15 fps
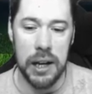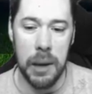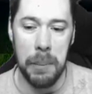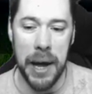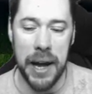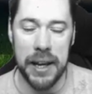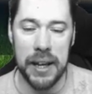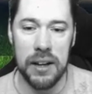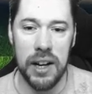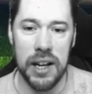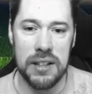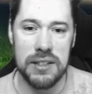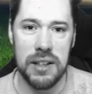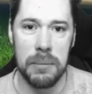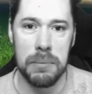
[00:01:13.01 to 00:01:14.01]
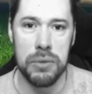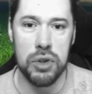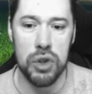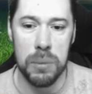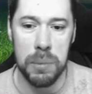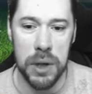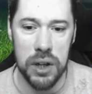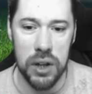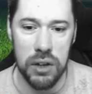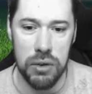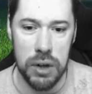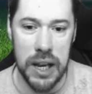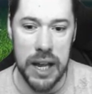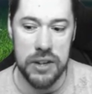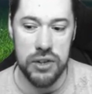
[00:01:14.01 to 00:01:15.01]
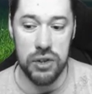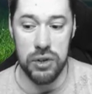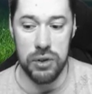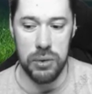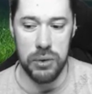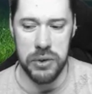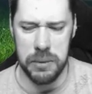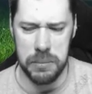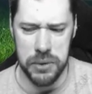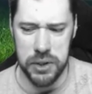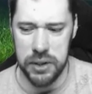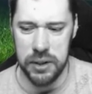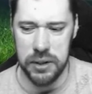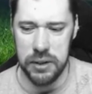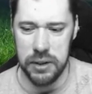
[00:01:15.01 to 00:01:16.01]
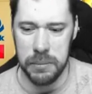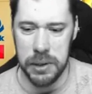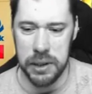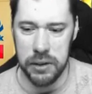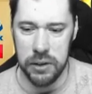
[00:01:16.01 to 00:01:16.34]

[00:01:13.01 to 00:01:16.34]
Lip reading: up packing like some duplicate legend or some shit, you know what I mean?